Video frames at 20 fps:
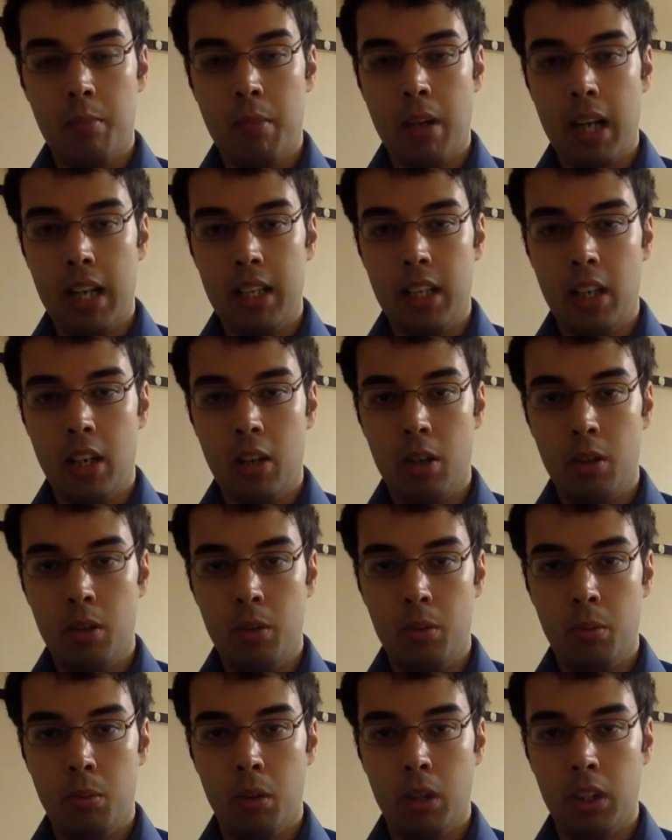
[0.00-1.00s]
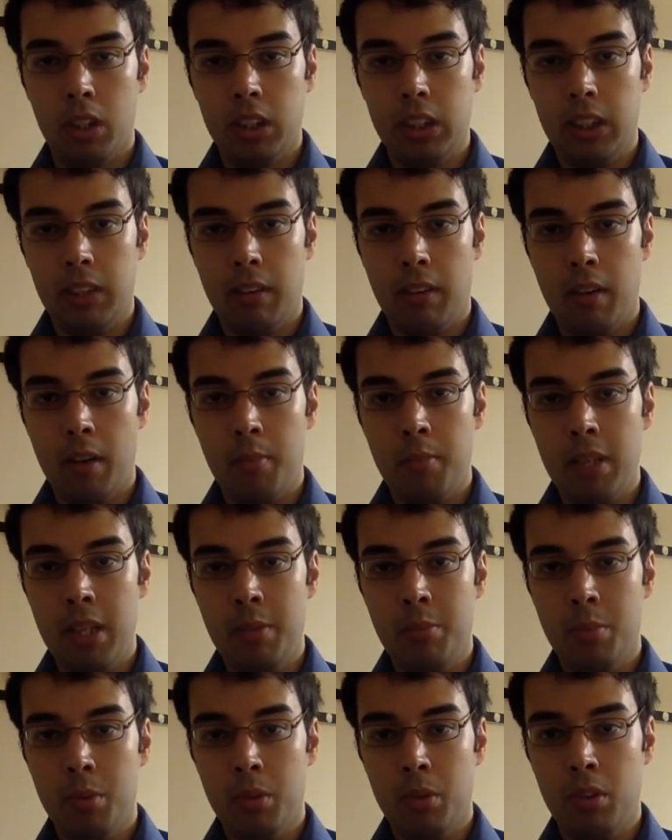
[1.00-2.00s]
I know one or two other
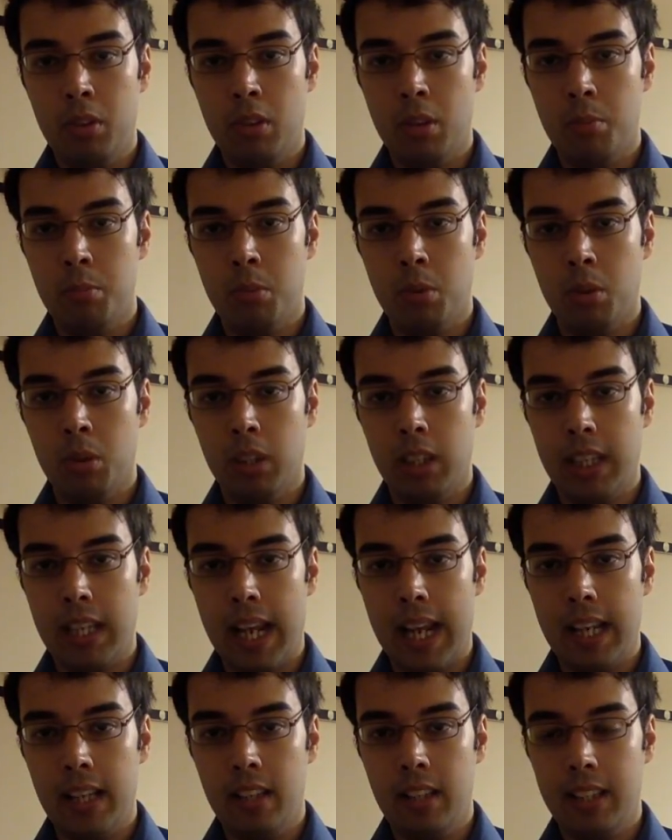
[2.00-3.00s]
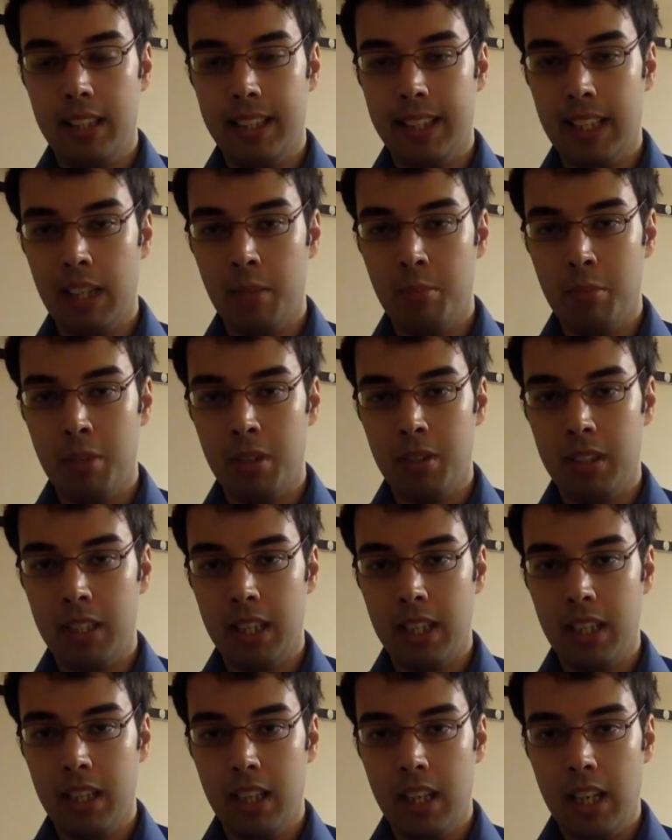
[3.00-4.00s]
people who have bought land in
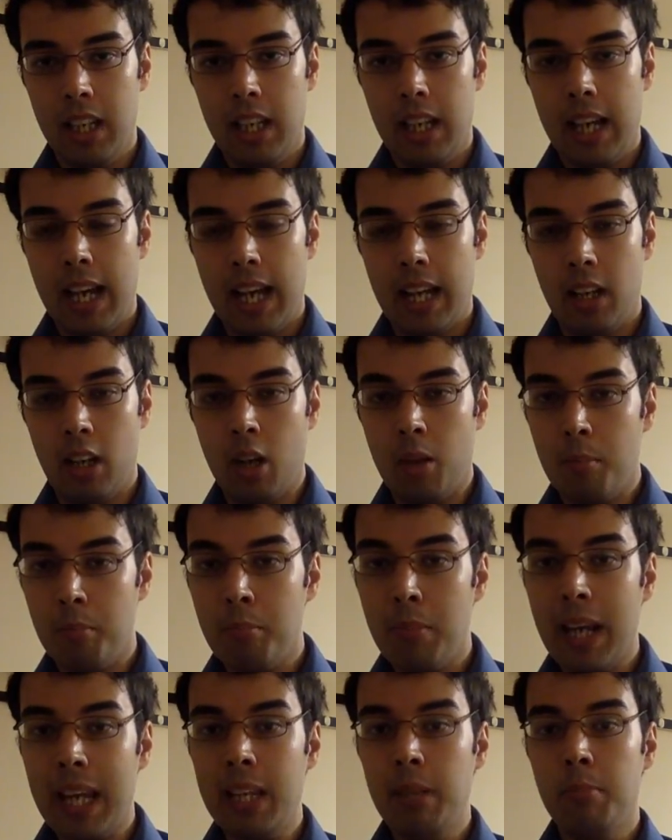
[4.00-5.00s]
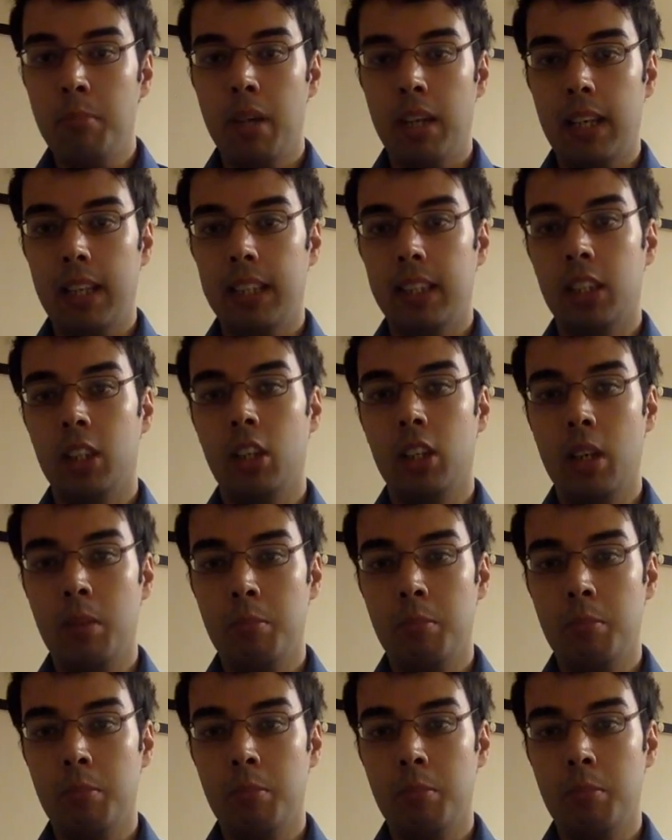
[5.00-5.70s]
Cambodia, and on paper it's gone